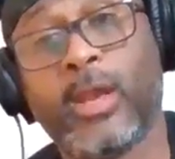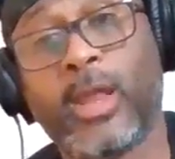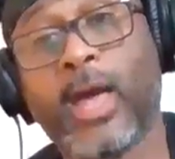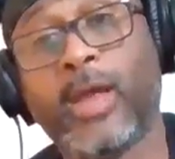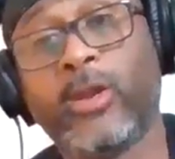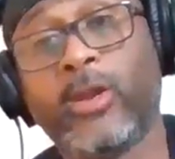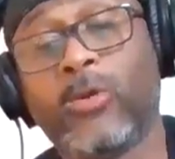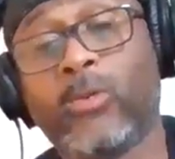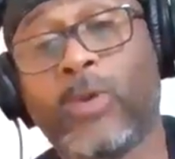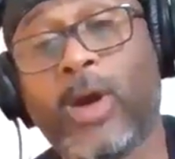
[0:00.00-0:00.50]

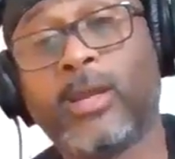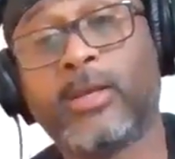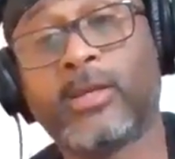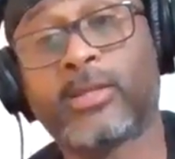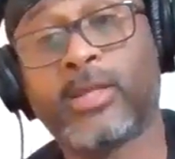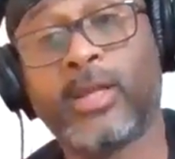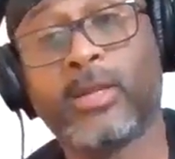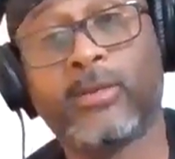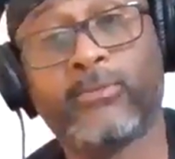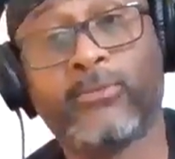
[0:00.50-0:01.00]
I know I
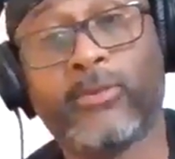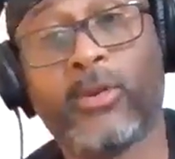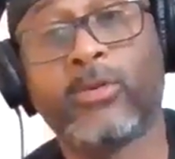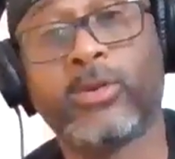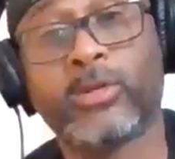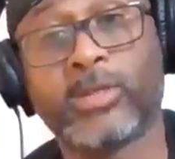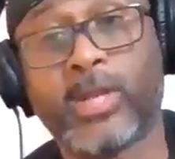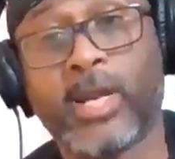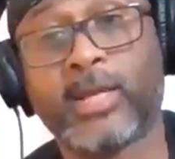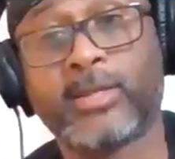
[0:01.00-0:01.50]
looked at
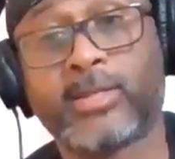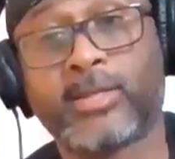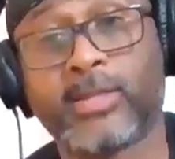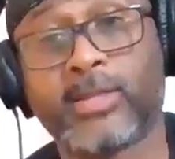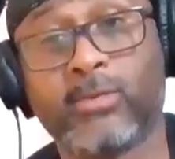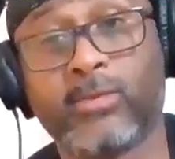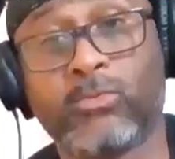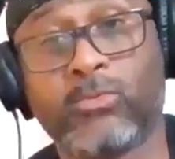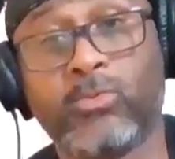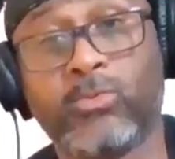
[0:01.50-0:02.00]
Lavertus and I
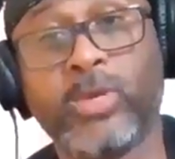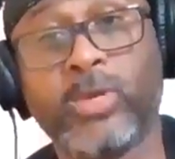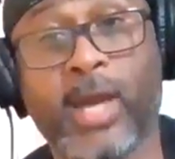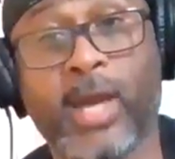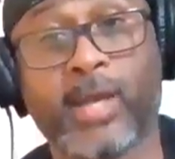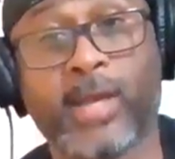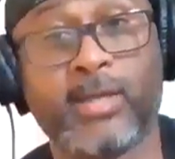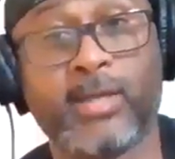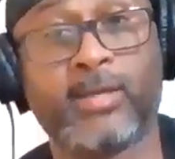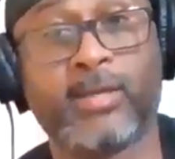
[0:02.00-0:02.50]
said, we
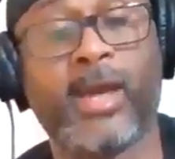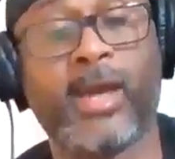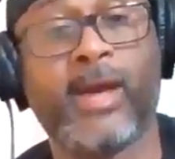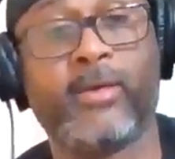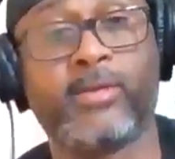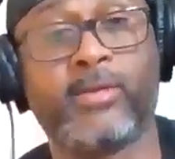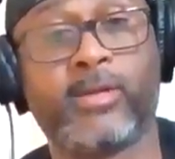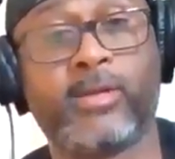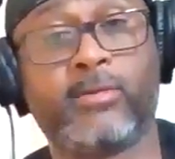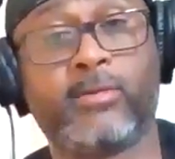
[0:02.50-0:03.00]
got to get
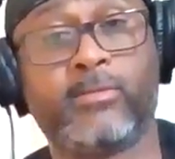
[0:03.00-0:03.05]
down here.